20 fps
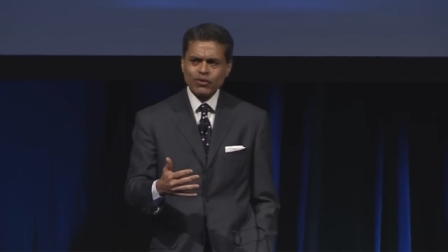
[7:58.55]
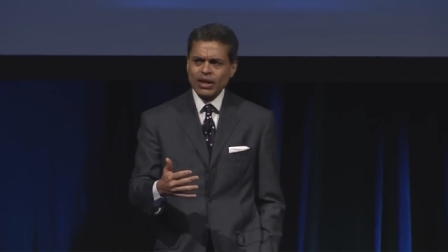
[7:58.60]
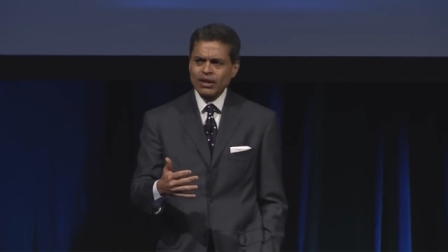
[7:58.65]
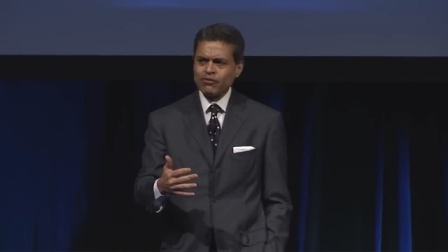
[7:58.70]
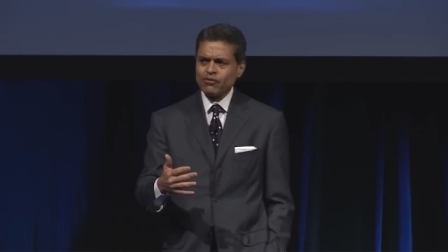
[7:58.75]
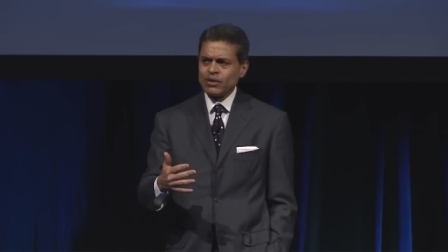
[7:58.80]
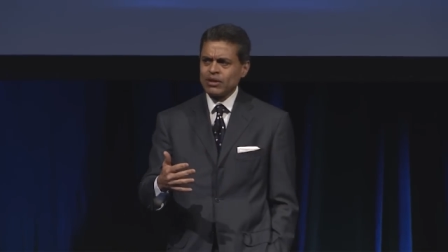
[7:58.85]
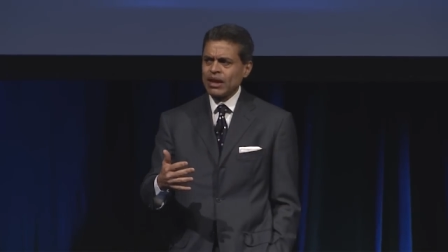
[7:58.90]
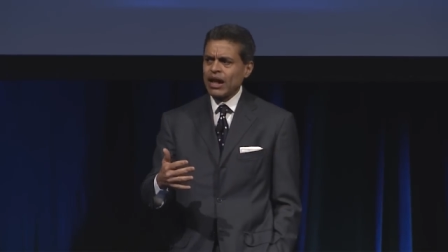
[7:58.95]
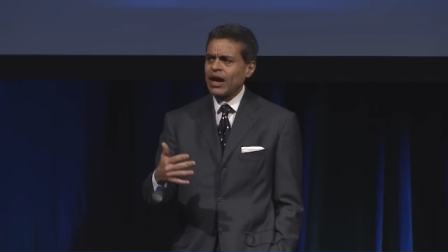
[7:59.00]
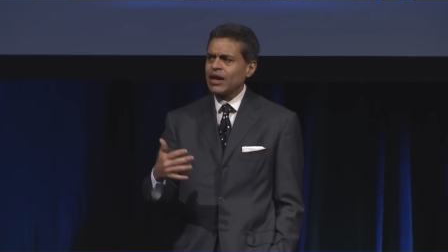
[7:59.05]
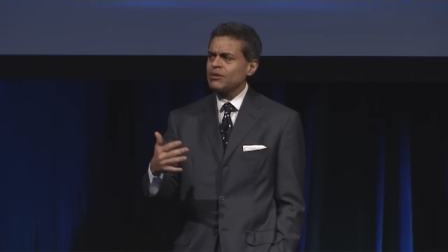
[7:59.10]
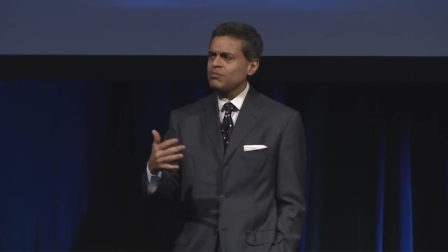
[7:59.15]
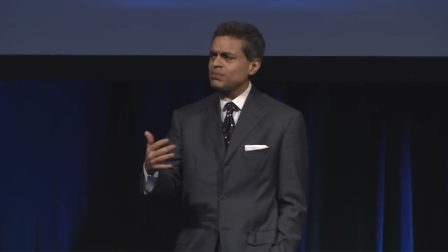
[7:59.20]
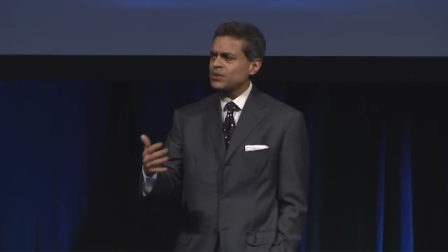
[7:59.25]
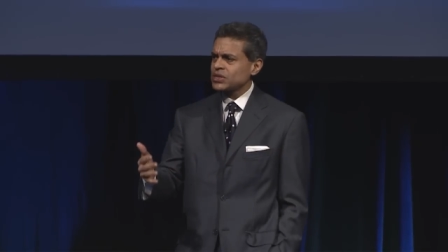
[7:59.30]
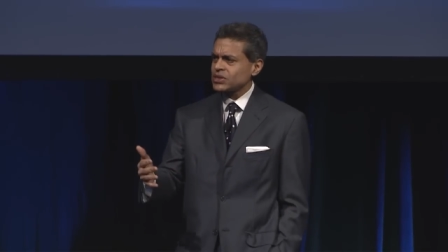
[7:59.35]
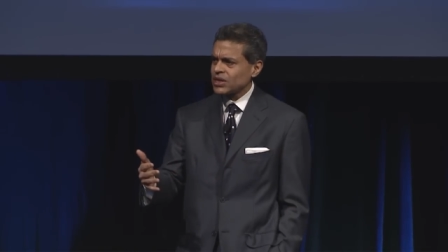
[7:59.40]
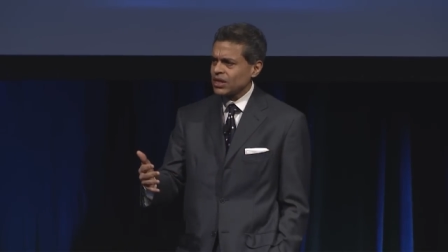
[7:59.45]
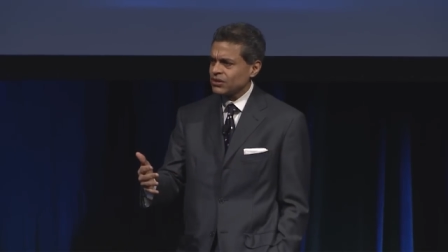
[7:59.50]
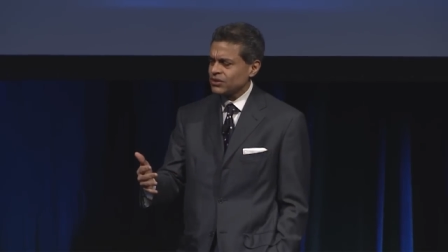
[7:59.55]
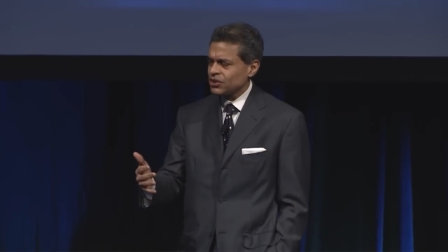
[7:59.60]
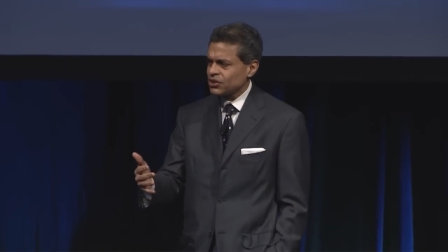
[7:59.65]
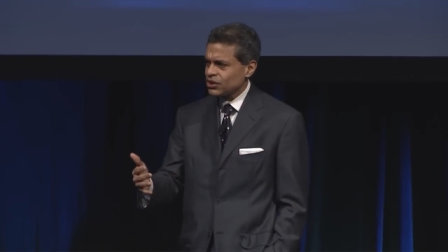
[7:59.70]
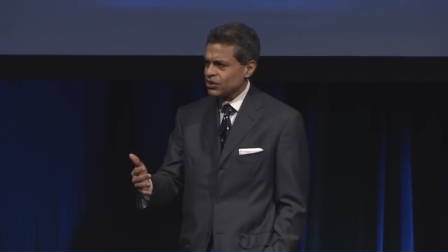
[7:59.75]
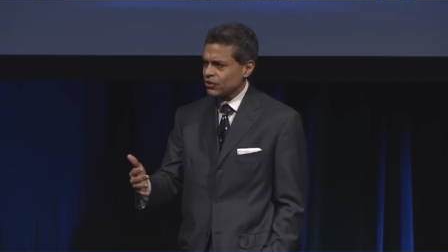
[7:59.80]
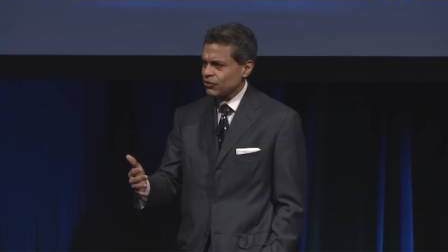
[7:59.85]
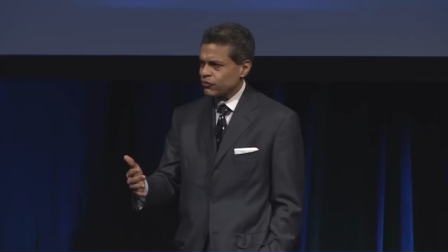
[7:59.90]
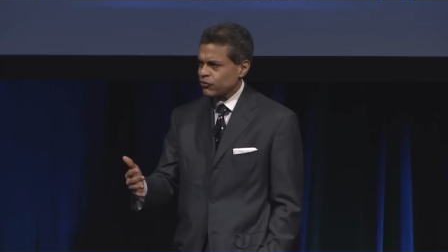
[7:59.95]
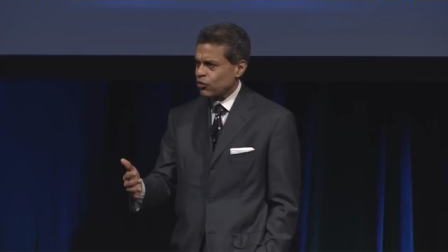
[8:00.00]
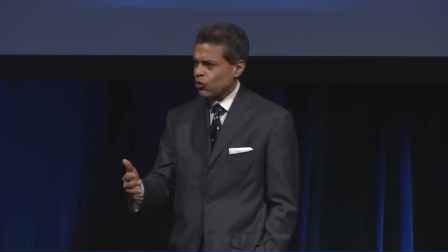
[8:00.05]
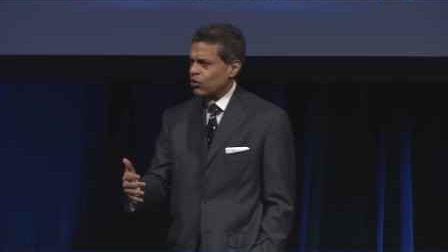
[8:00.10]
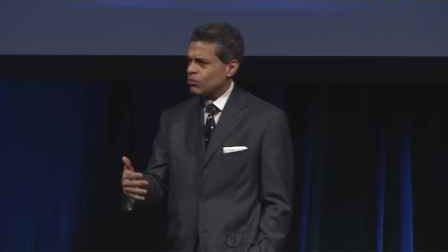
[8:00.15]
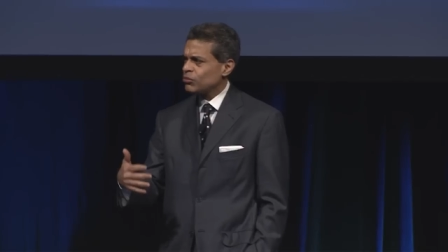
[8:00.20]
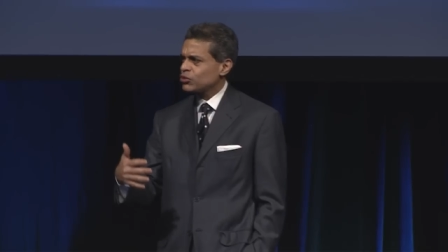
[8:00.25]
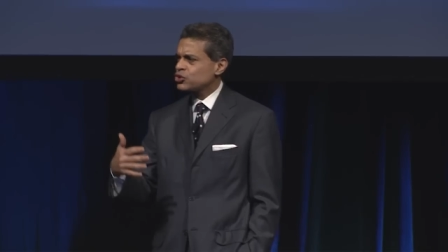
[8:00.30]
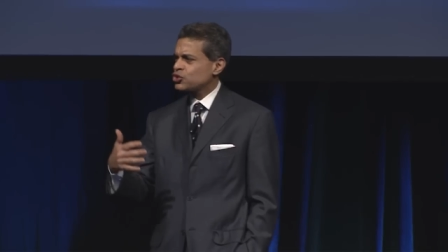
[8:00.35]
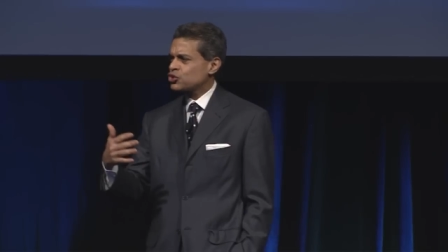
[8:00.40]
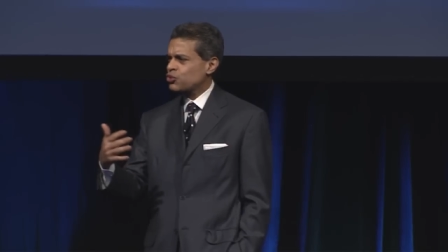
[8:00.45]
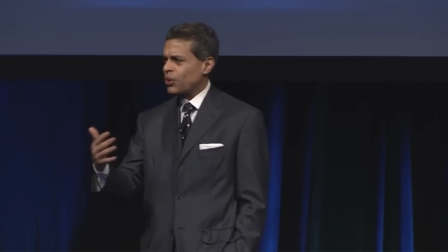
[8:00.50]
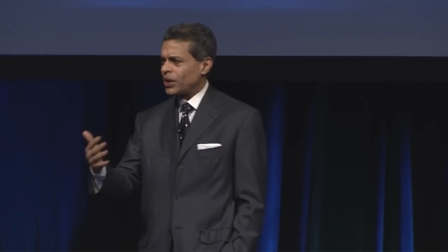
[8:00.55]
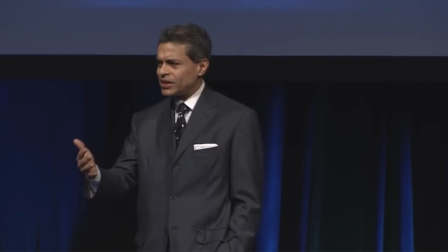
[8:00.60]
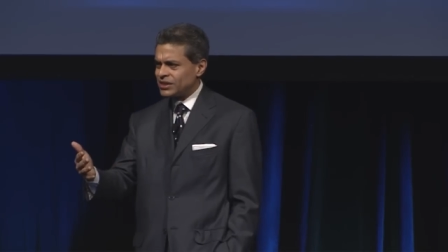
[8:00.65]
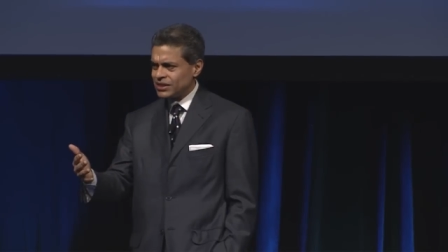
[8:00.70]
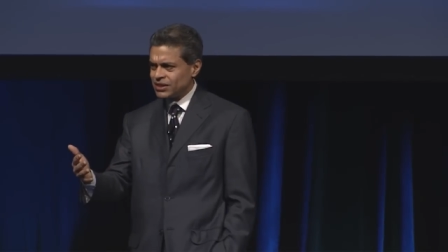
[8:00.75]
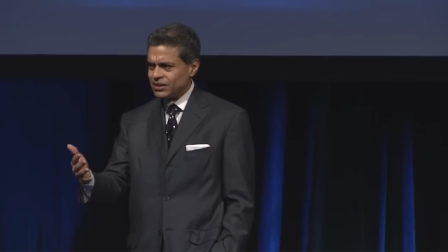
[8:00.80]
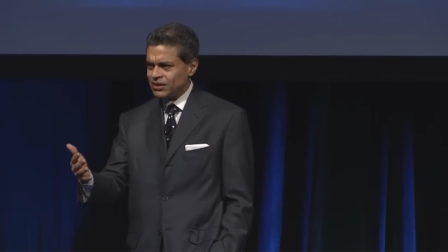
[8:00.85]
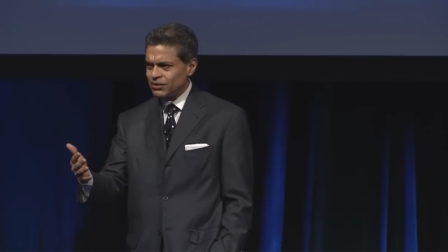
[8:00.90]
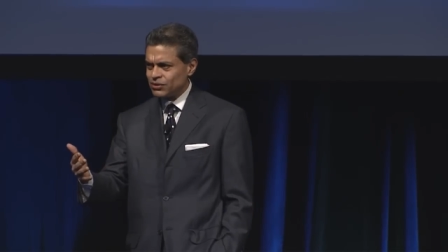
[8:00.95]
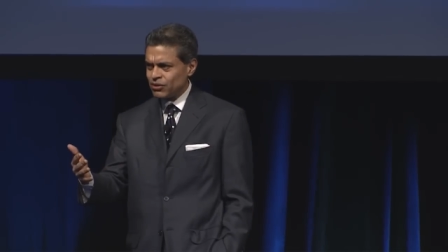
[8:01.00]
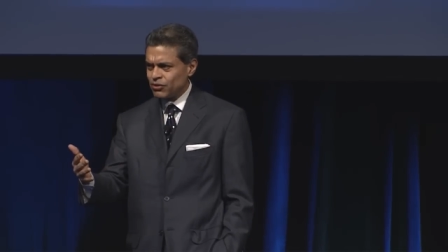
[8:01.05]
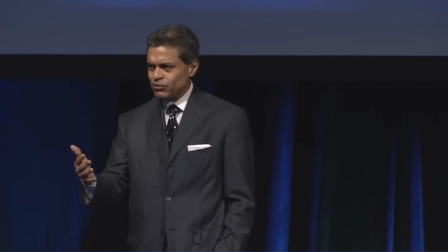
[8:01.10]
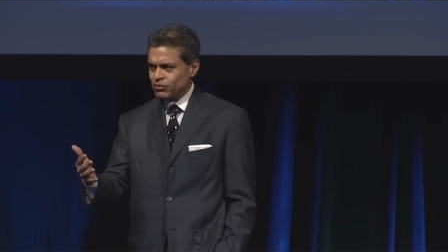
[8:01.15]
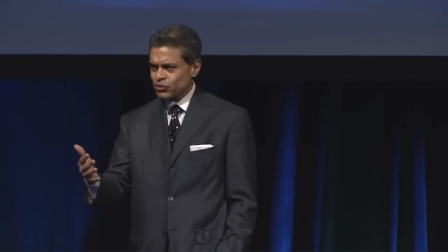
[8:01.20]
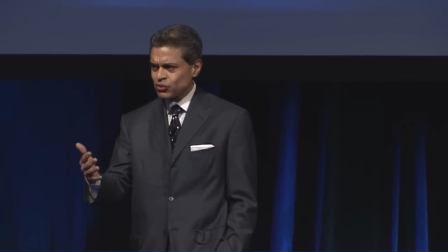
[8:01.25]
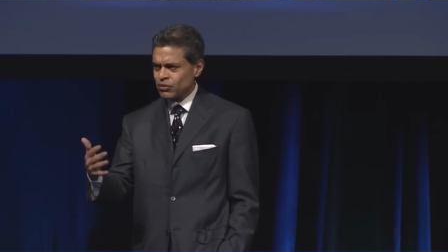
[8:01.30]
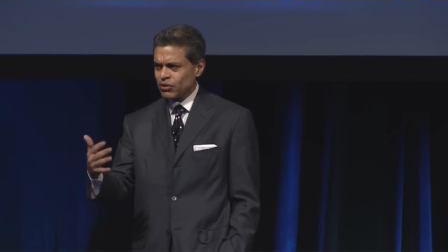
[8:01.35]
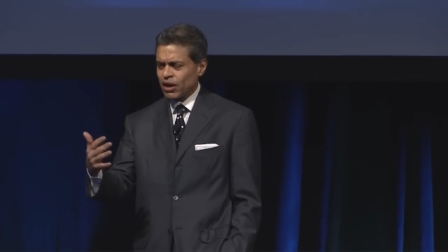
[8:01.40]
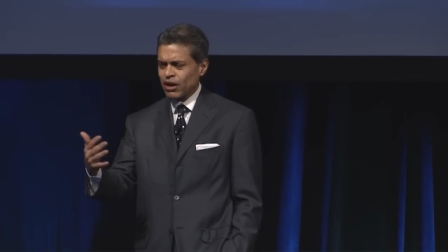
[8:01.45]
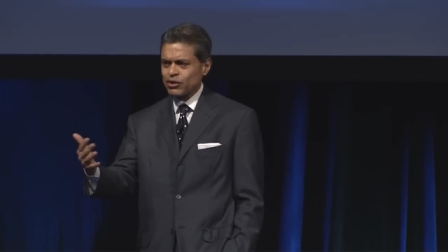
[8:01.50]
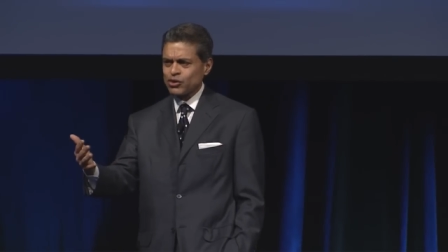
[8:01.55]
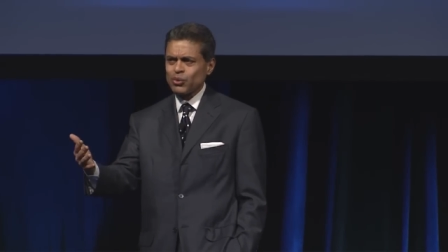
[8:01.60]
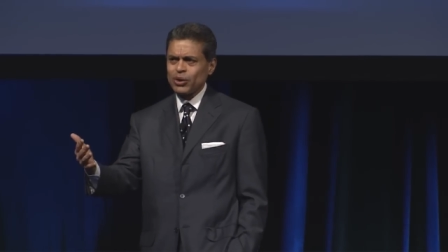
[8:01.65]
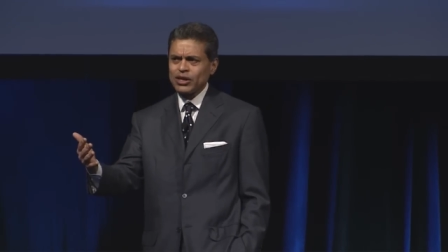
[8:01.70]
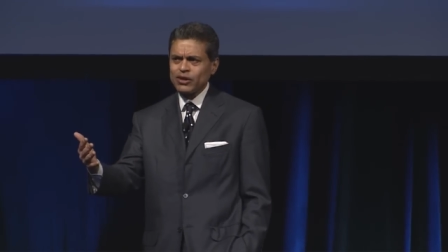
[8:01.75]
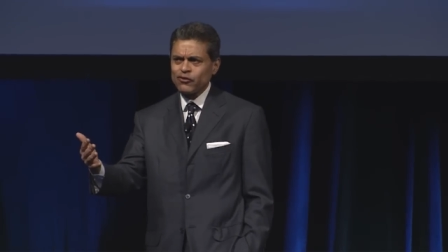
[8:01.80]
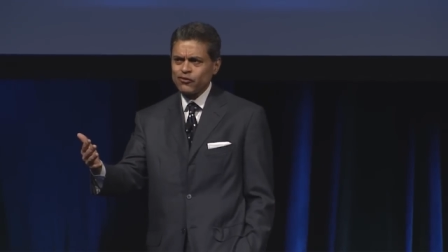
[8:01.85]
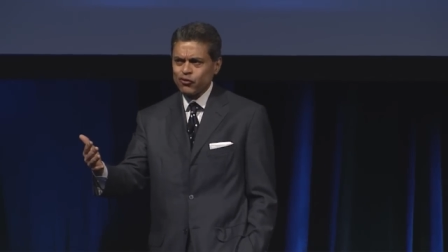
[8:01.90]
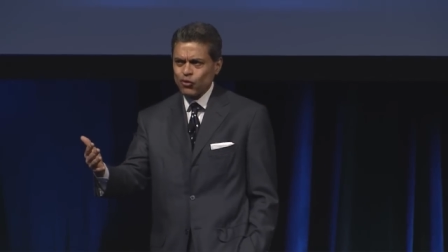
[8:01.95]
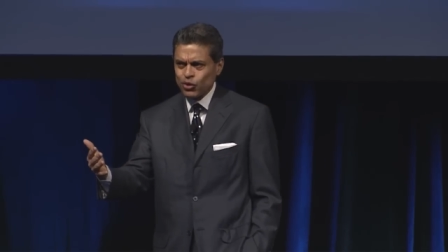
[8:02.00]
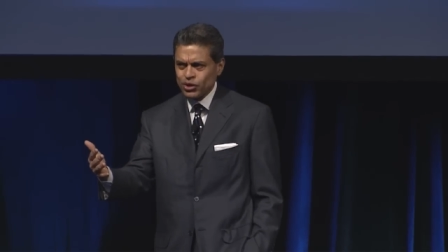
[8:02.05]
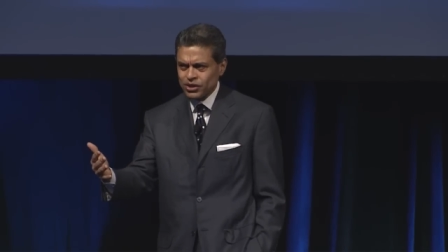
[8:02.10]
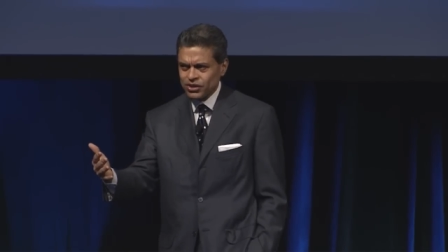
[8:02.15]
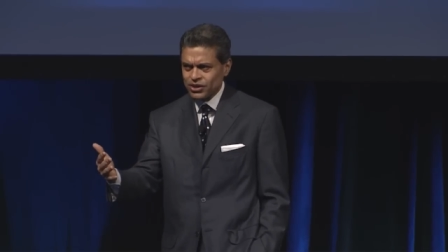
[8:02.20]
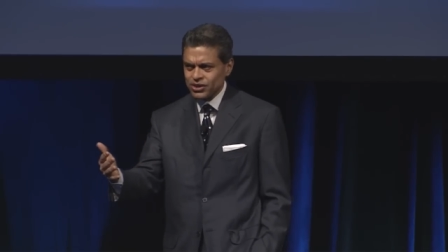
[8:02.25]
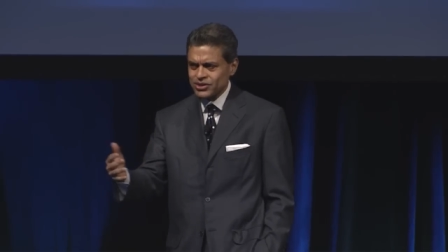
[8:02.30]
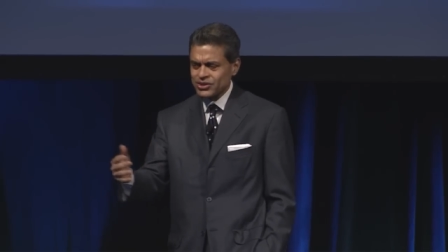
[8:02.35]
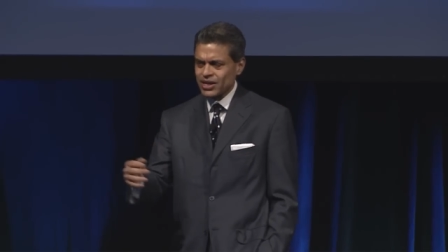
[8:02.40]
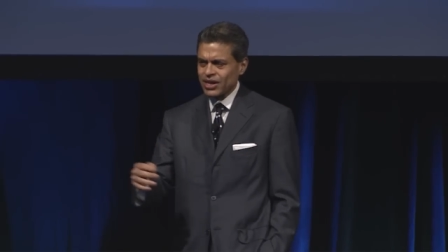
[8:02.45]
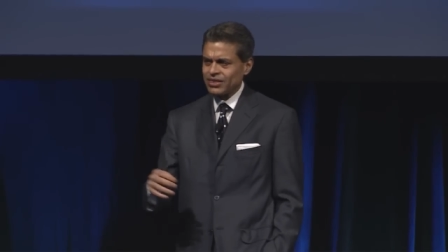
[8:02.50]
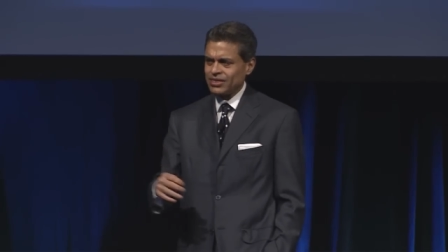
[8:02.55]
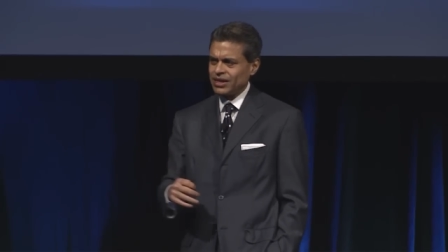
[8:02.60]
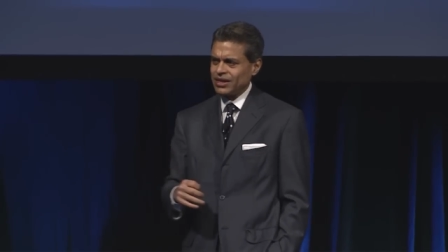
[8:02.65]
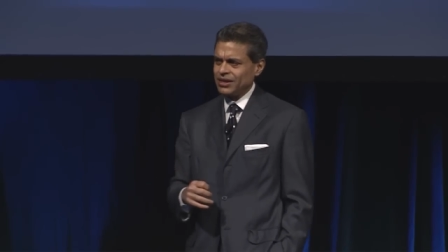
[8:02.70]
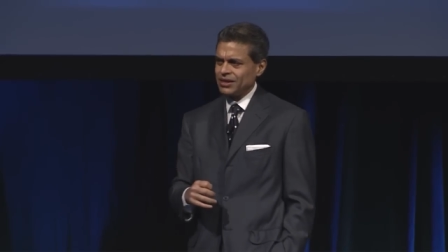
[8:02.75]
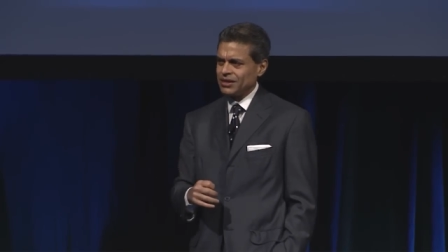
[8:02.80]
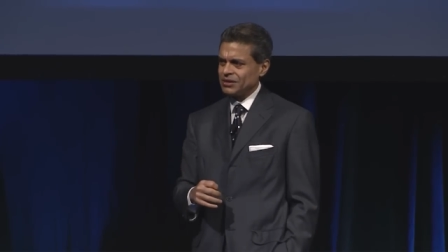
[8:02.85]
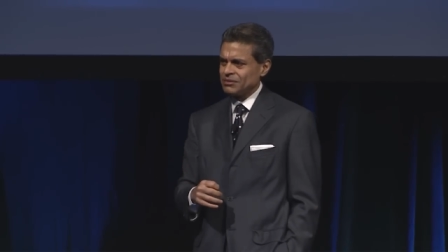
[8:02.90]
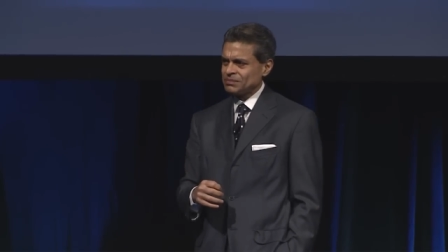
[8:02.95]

at 9% a year for almost 24 years, I think.